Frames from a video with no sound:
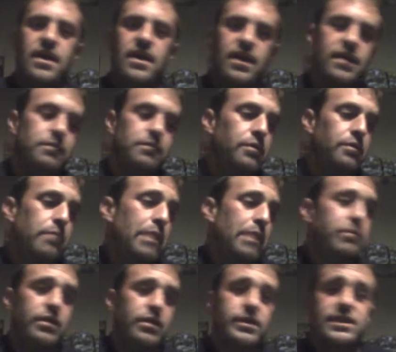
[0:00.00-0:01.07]
And
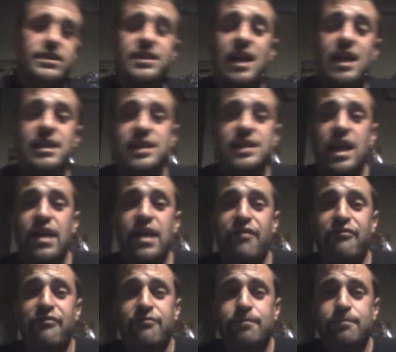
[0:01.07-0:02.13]
remember, stay
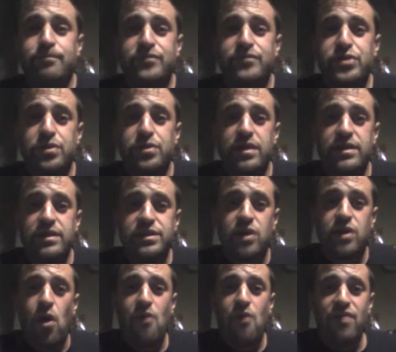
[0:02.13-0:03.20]
safe during this
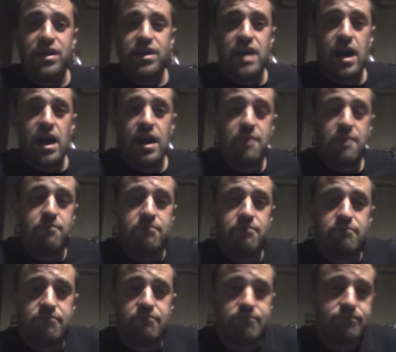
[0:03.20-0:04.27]
COVID time
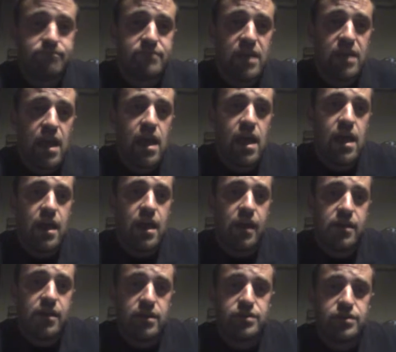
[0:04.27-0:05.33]

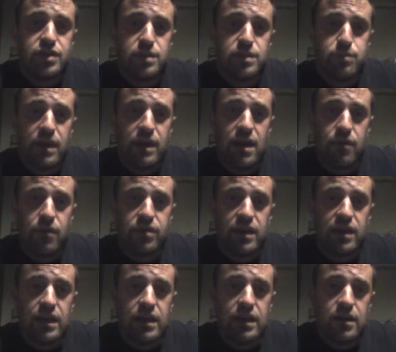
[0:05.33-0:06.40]
and just be
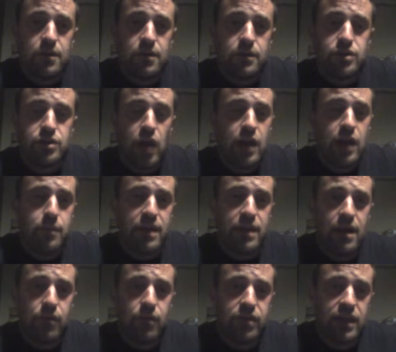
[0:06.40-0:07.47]
healthy or try to be
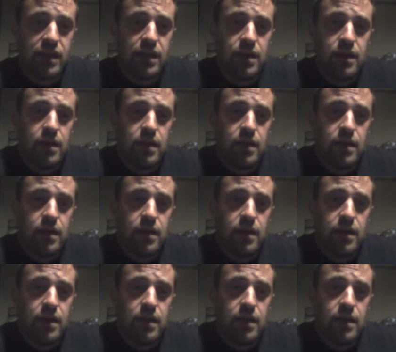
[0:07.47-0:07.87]
healthy.